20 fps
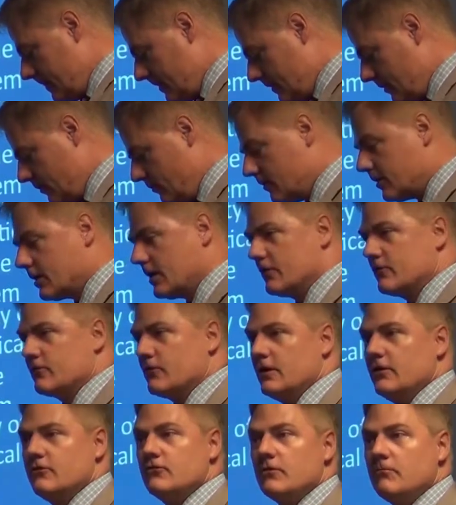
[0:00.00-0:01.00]
No
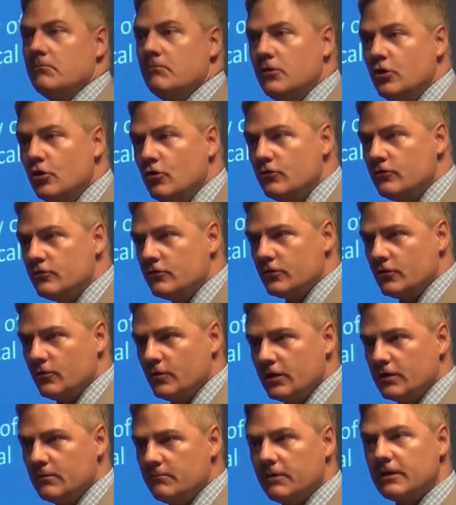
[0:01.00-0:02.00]
country is immune
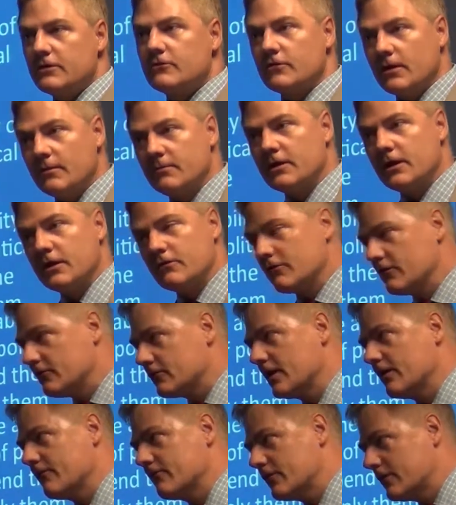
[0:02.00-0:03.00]
to it, but some countries
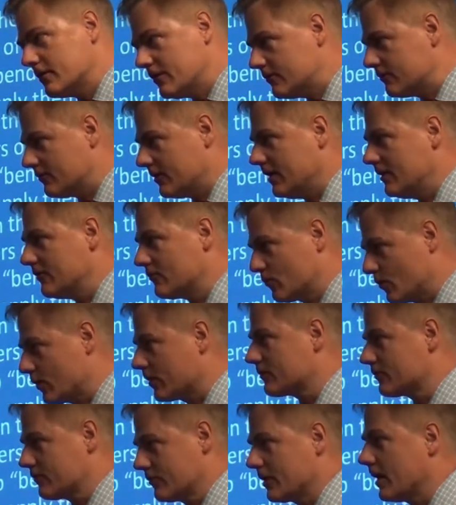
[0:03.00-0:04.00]
have the disease
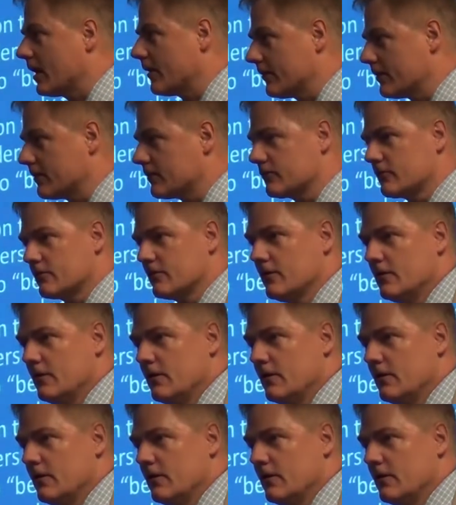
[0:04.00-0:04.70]
worse than others.